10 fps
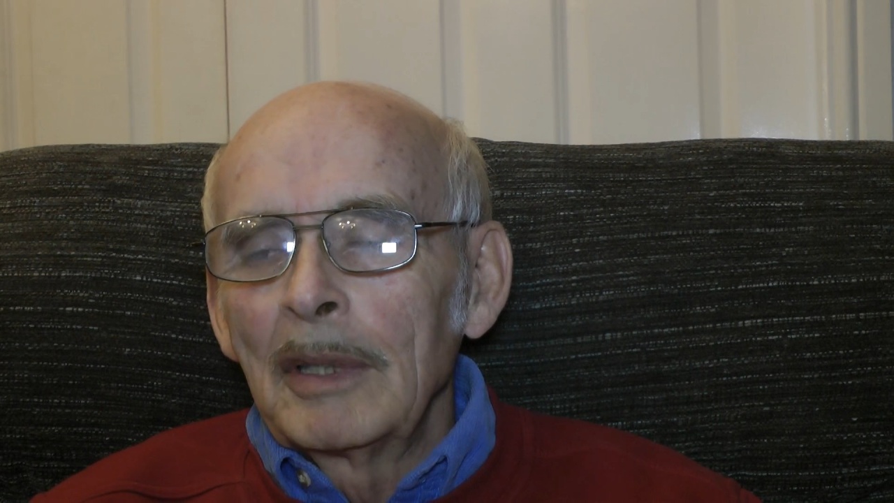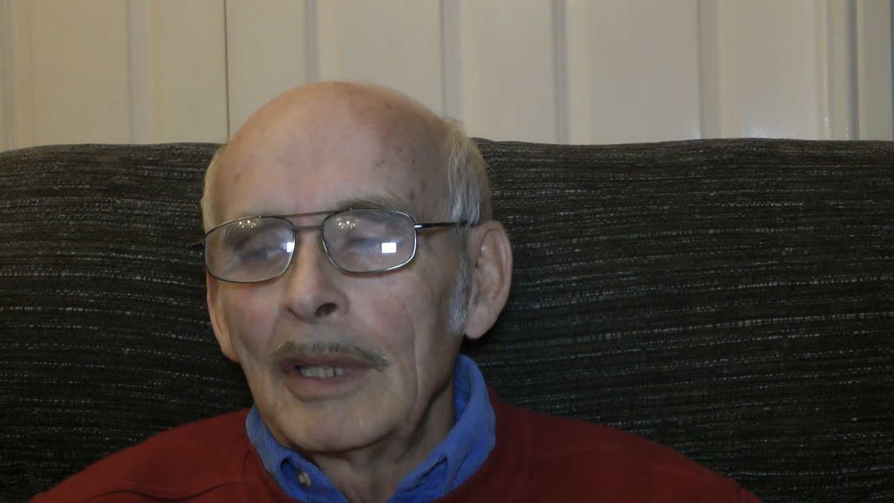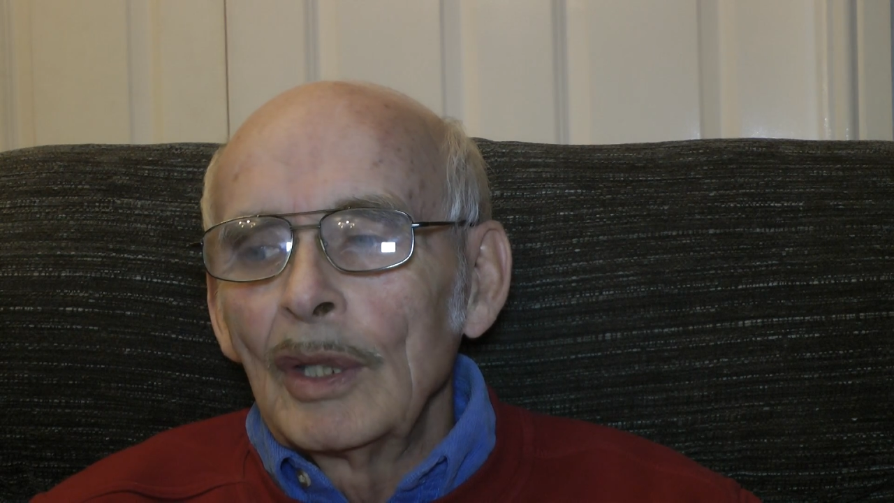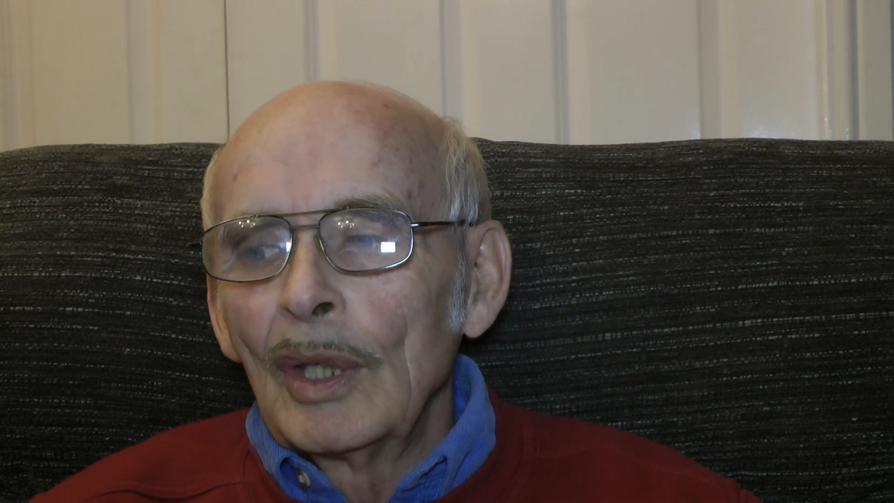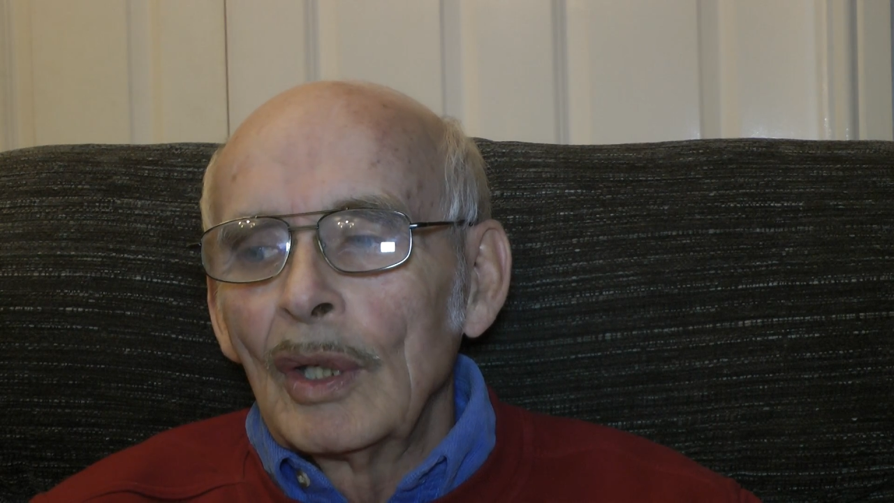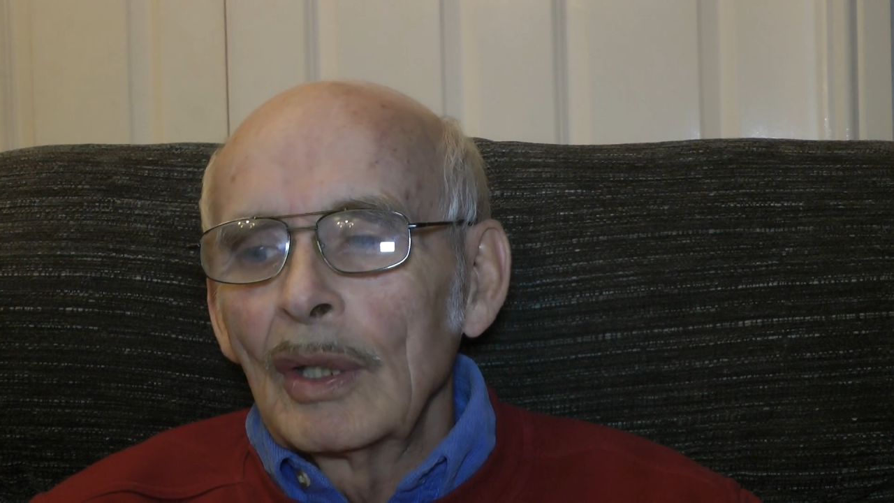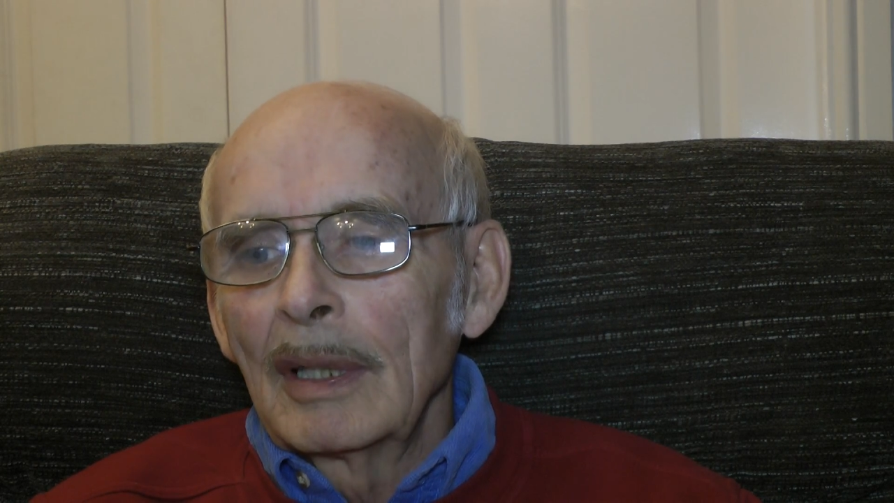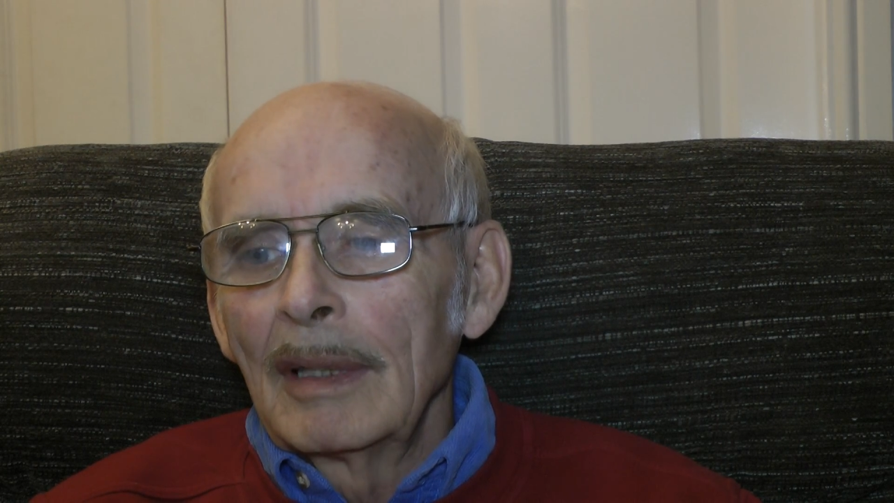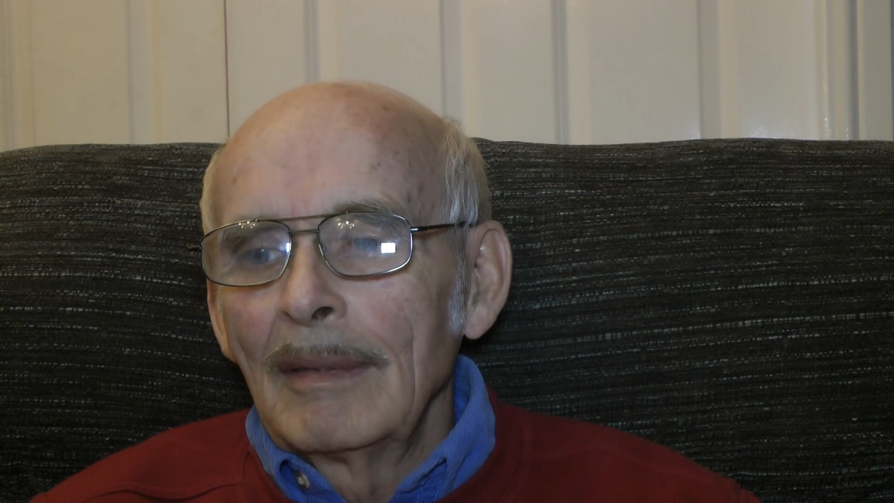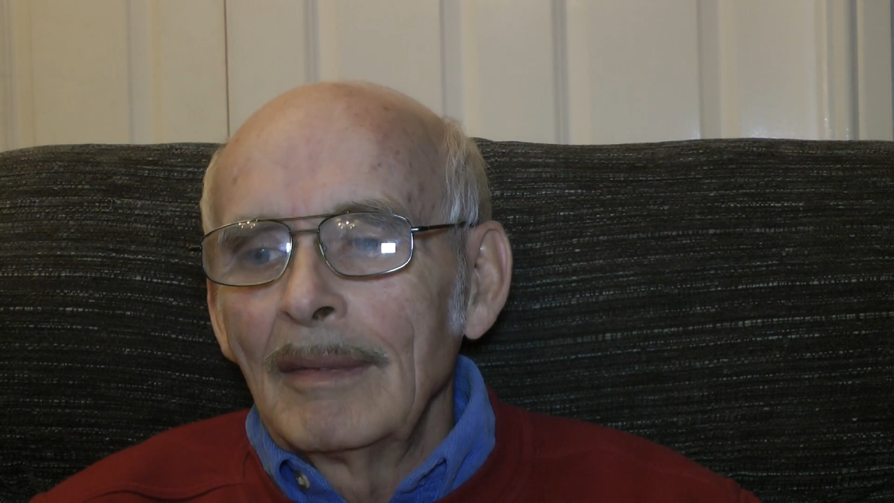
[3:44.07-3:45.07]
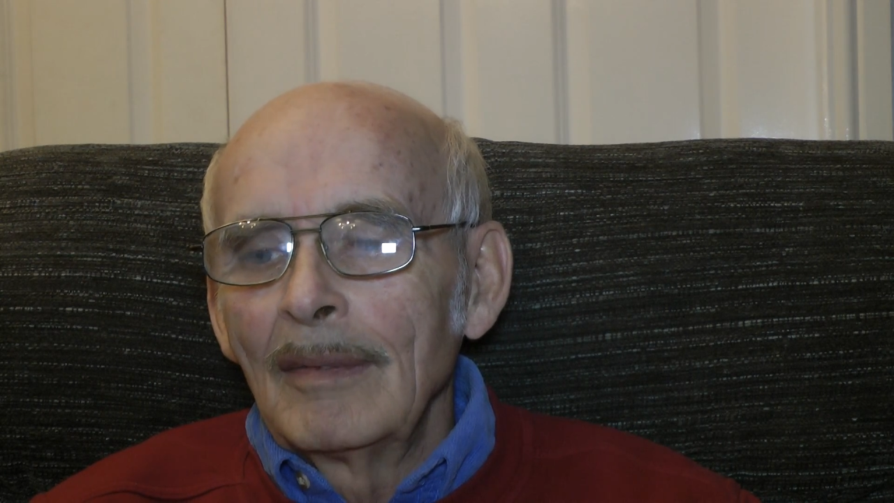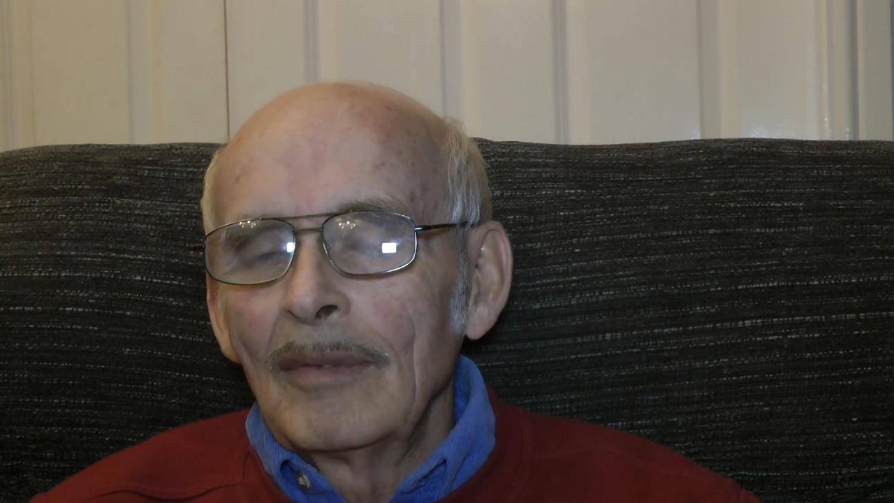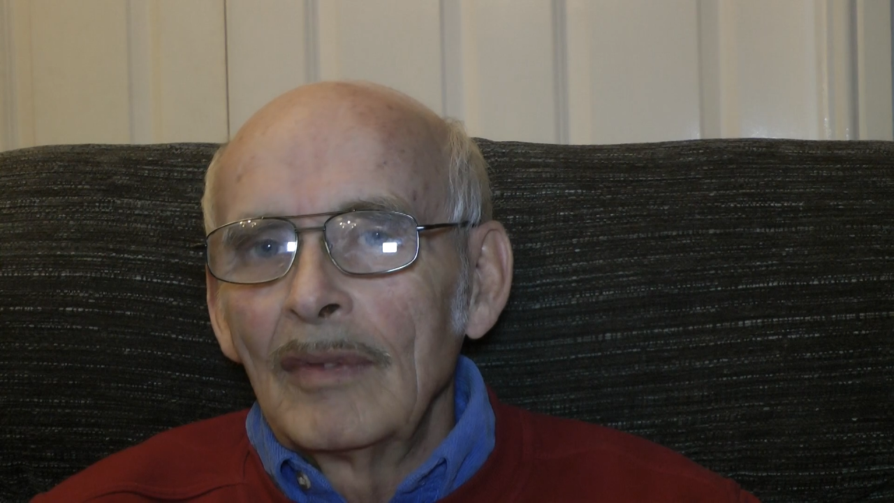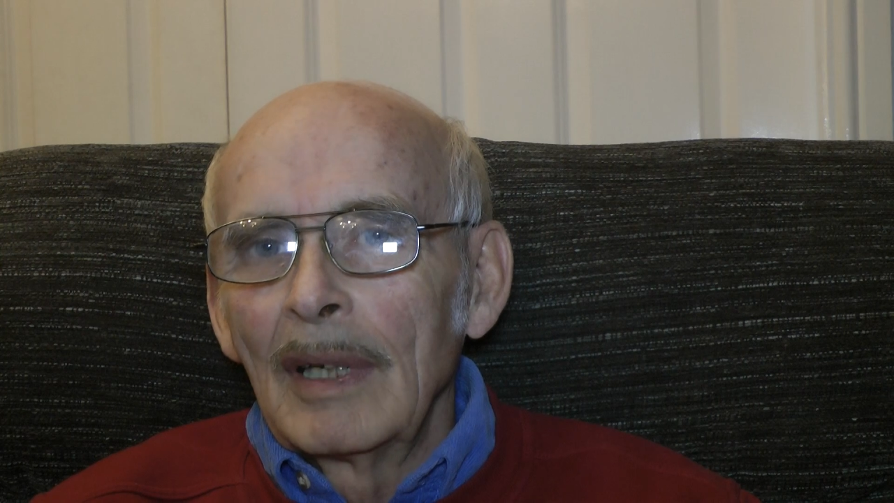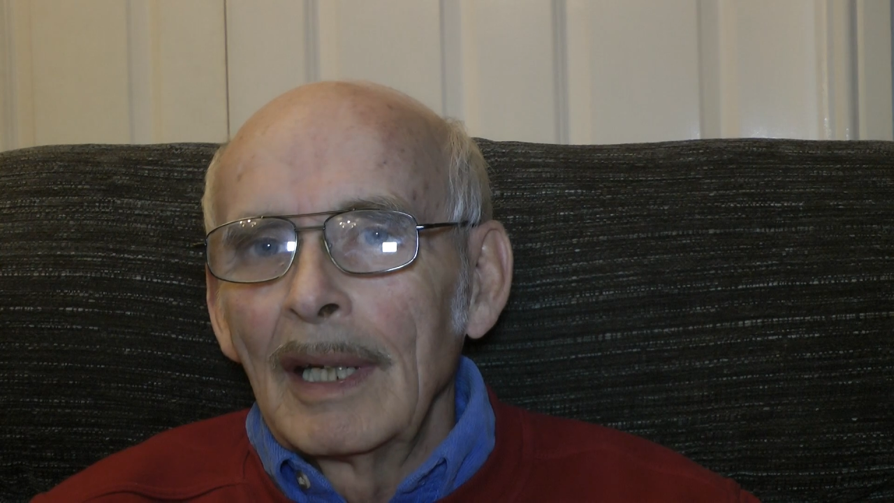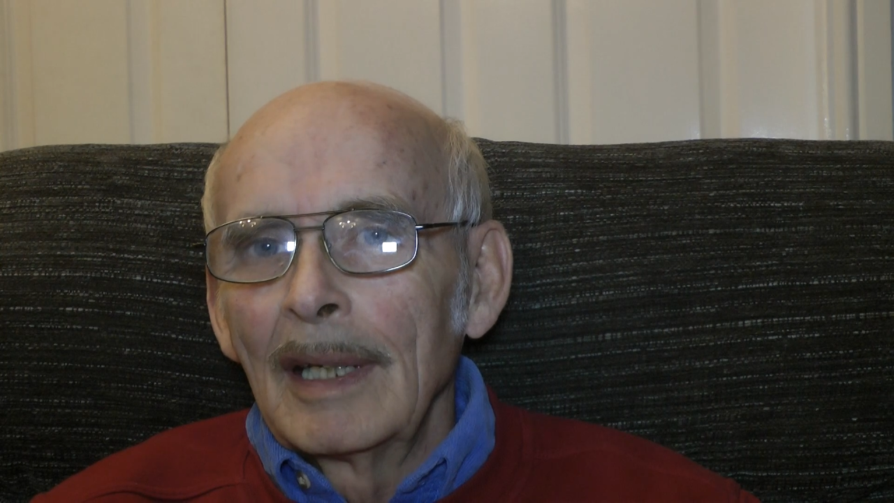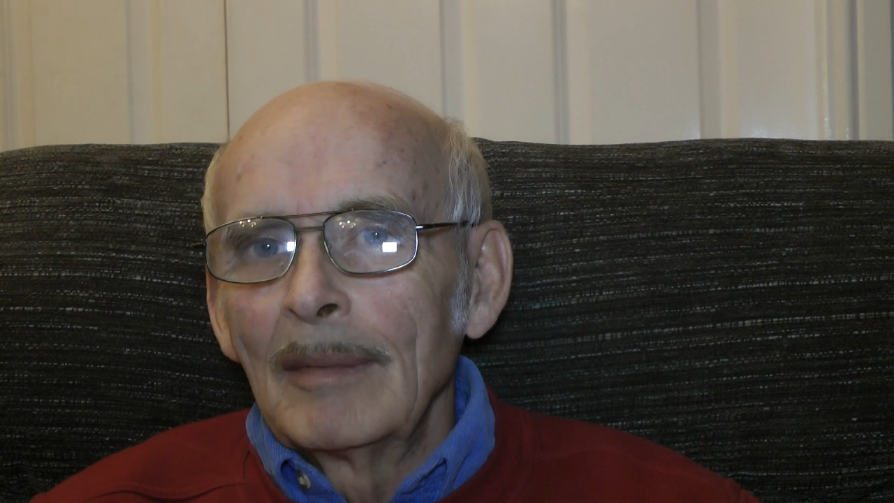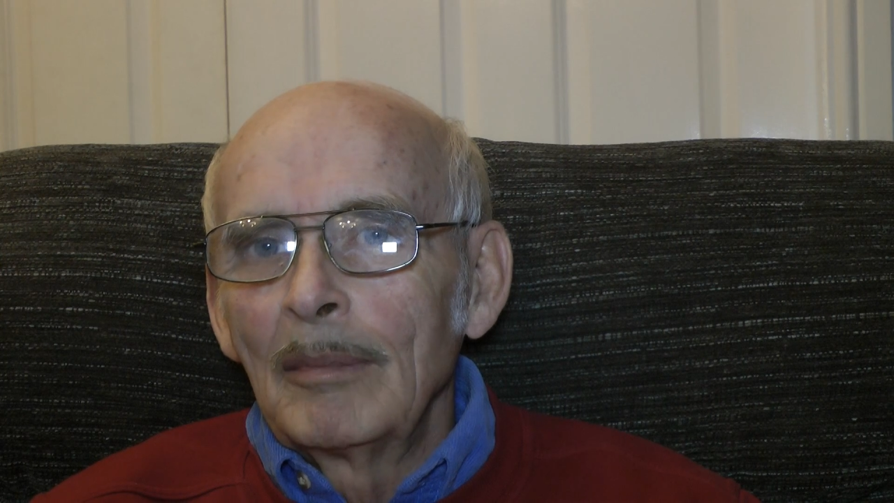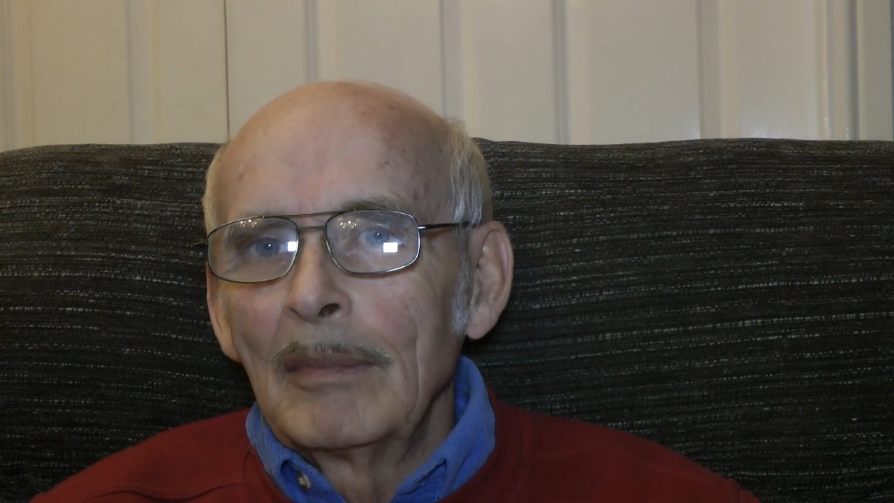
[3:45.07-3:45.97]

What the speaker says: to York via